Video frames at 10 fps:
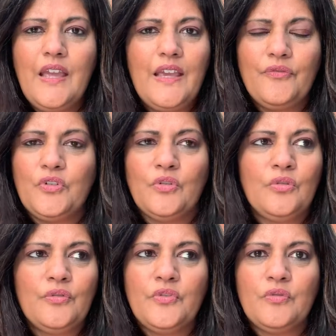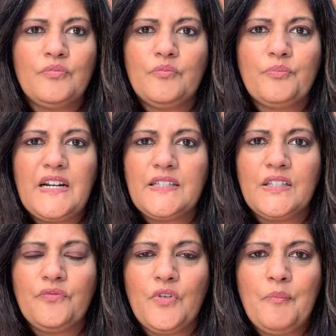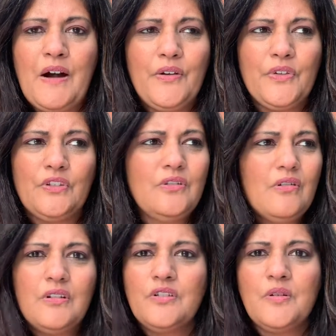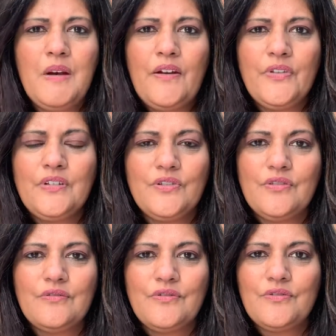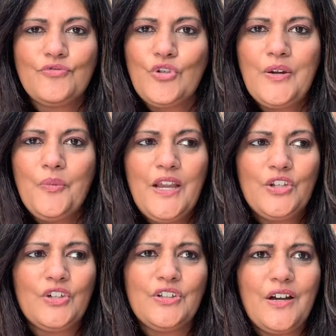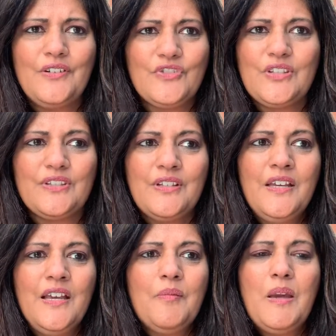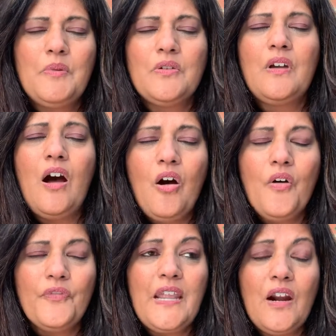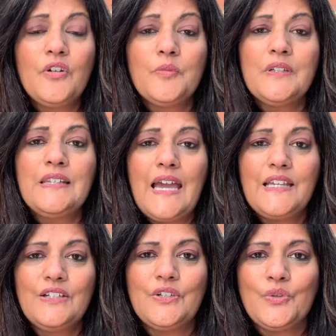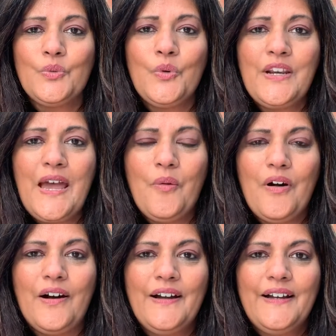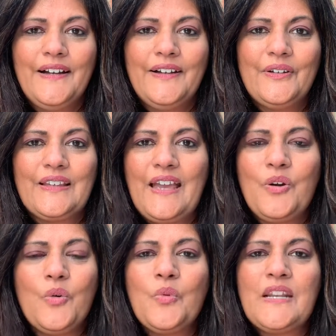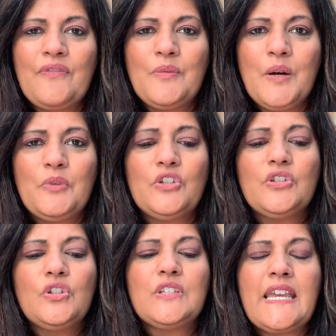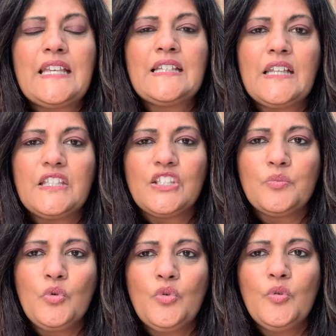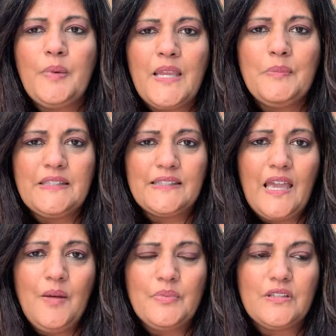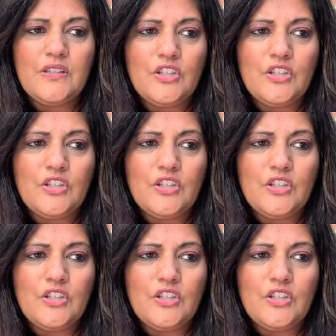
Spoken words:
if you're practicing for a marathon, you're not going to do a marathon straight away. You're going to kind of just maybe do a half an hour and you'll be knackered, or 1 hour, okay, or whatever it might be. You're taking like small baby steps,